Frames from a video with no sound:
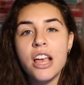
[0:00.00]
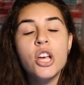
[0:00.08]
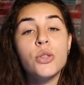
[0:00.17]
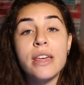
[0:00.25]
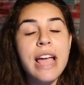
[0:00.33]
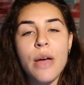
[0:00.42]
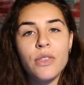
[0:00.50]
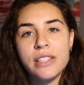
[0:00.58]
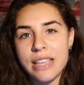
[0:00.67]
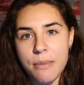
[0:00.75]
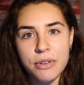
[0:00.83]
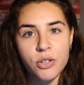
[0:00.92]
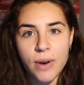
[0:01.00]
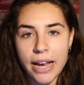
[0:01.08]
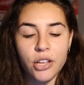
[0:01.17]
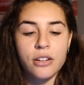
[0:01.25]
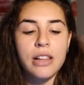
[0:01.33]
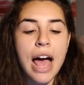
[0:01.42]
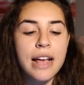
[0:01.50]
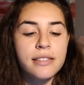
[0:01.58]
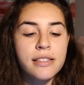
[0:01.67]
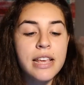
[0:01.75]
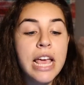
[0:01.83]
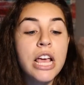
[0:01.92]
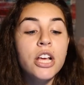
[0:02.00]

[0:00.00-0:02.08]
so they count the same as a regular class.